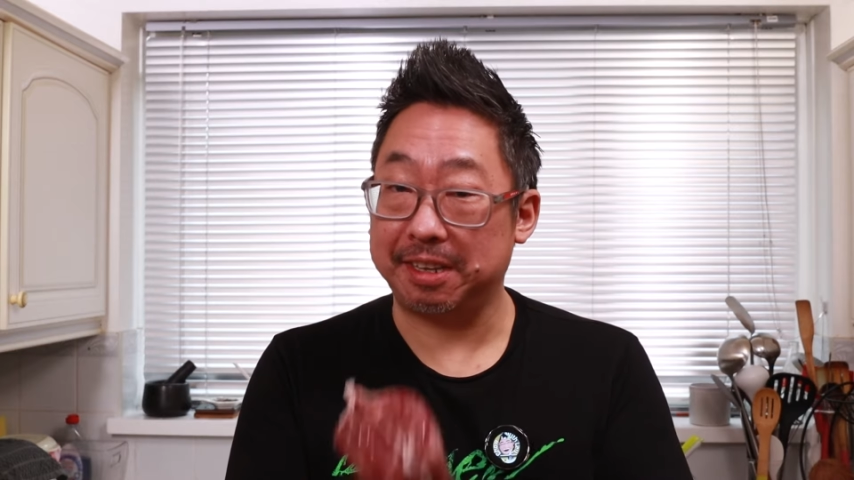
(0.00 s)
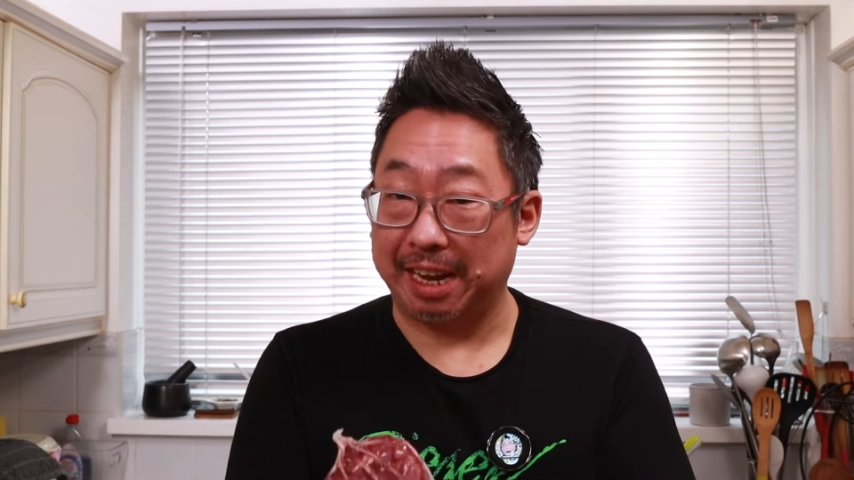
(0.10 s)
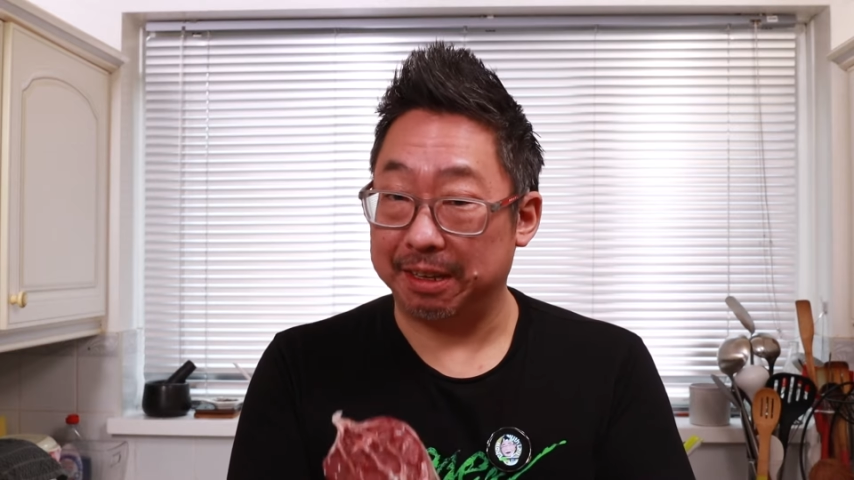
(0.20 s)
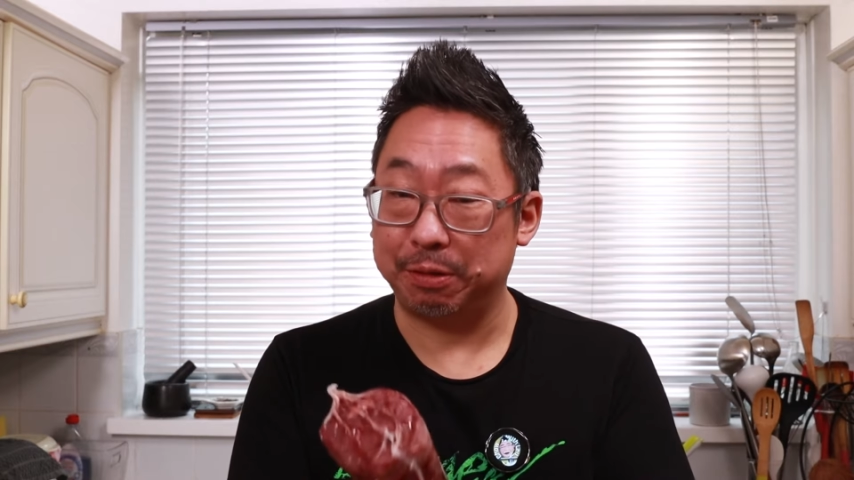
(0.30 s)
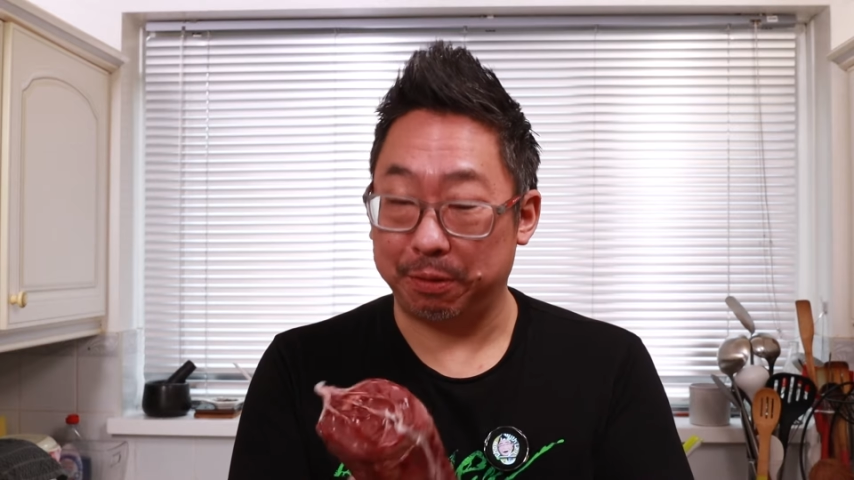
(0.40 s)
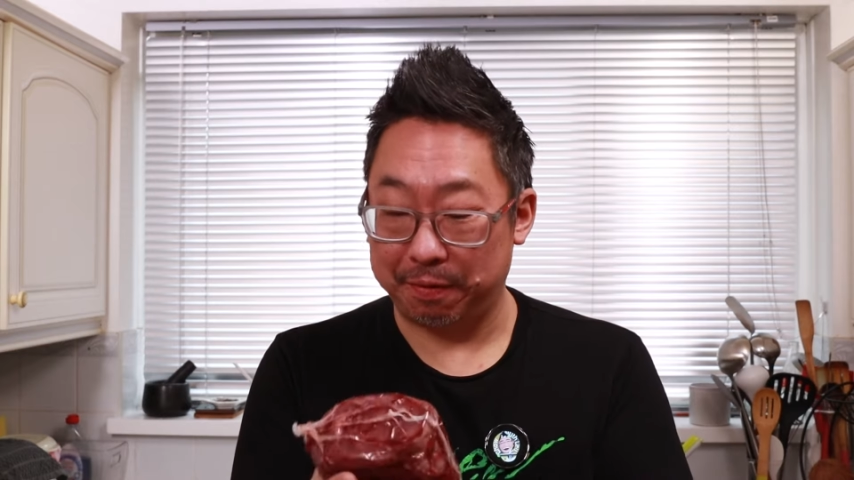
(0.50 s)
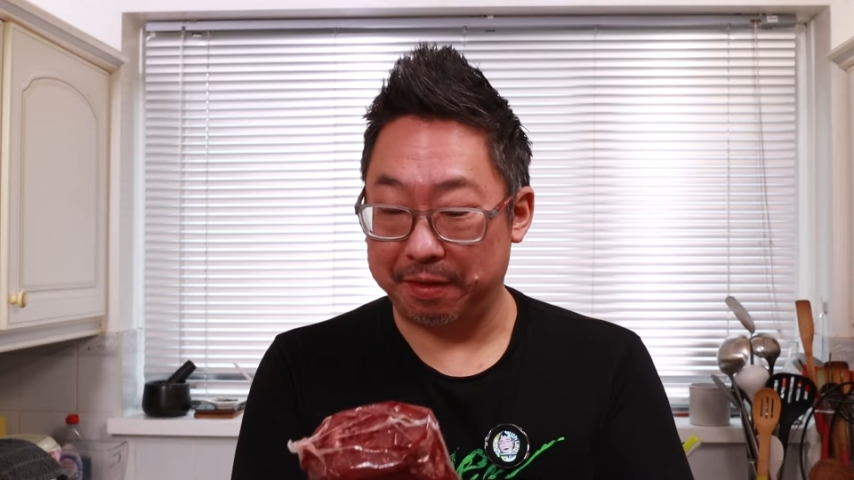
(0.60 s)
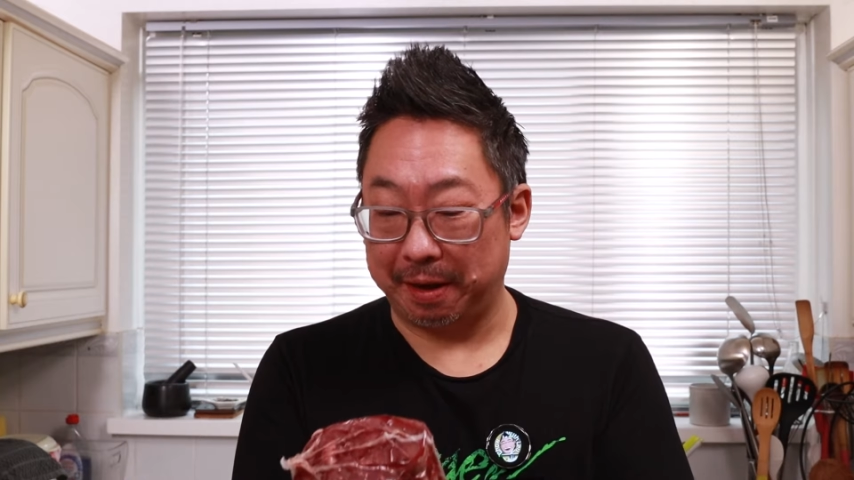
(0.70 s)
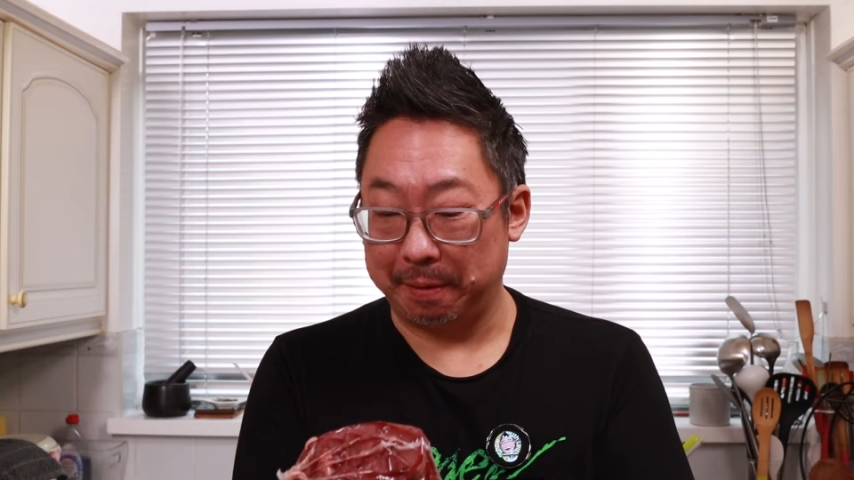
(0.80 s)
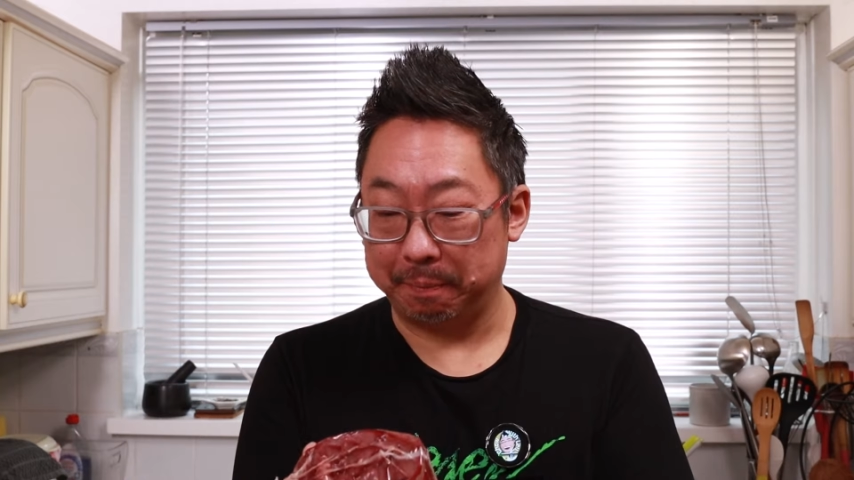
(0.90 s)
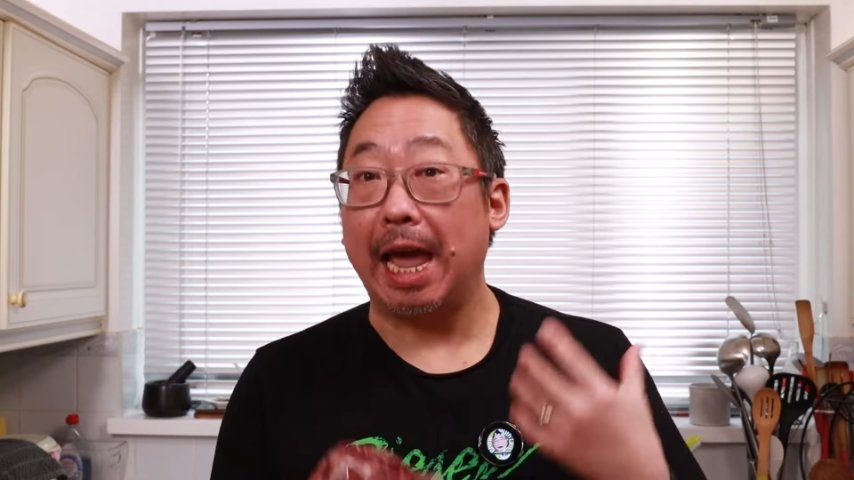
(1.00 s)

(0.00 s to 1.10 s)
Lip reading: that sort of thing.